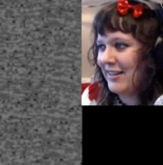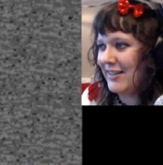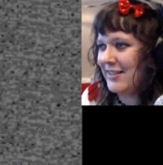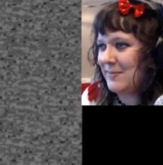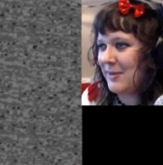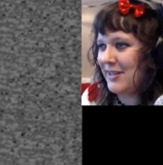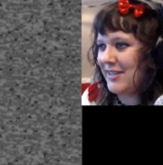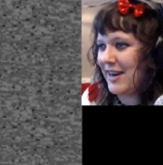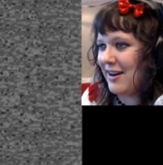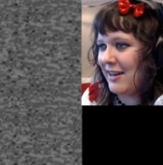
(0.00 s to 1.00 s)
It's pretty
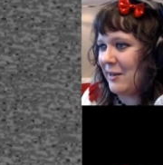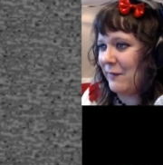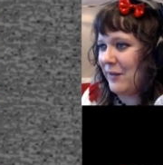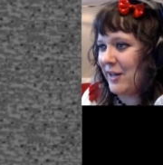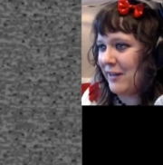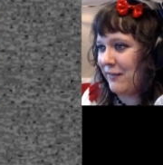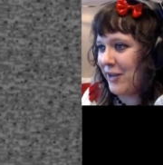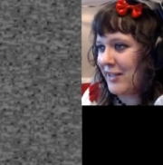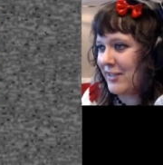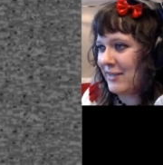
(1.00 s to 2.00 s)
scary, you freaking
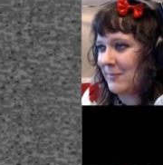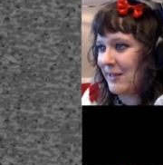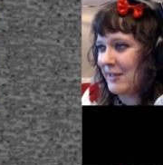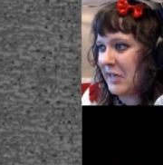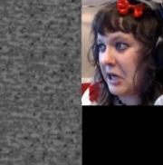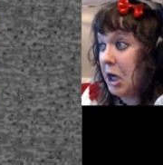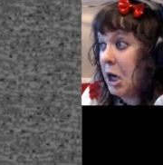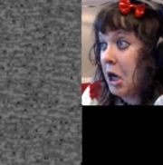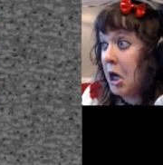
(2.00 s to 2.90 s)
fricks. It's pretty scary.